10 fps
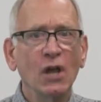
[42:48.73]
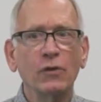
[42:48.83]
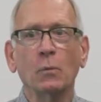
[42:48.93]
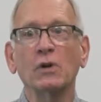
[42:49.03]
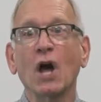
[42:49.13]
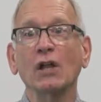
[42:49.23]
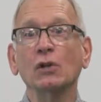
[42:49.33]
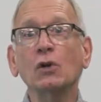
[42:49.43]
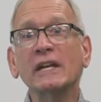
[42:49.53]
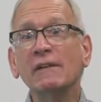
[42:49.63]
that we're not
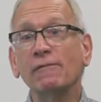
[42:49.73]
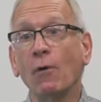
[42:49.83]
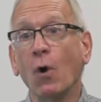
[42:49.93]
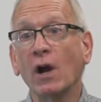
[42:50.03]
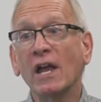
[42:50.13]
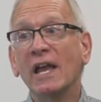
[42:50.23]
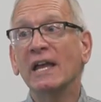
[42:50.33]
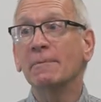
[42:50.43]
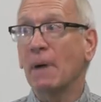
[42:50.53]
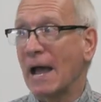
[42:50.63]
looking for
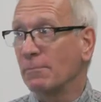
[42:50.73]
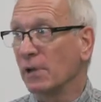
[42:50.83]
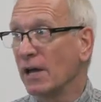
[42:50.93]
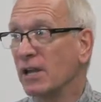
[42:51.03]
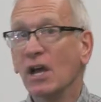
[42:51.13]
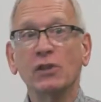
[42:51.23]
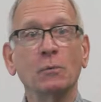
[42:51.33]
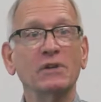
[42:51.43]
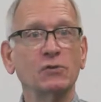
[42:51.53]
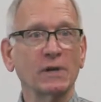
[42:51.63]
in my blood that
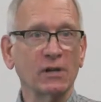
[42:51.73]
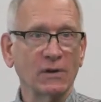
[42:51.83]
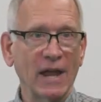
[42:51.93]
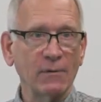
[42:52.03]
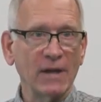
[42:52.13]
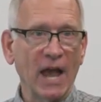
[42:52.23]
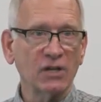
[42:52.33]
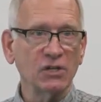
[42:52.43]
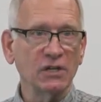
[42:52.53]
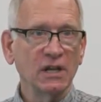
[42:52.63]
would trigger a
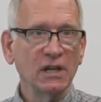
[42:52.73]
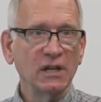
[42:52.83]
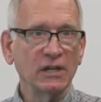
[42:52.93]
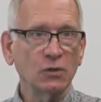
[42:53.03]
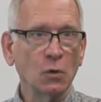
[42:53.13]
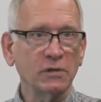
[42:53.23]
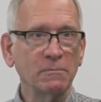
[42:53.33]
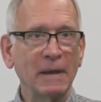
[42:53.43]
reaction in Colton.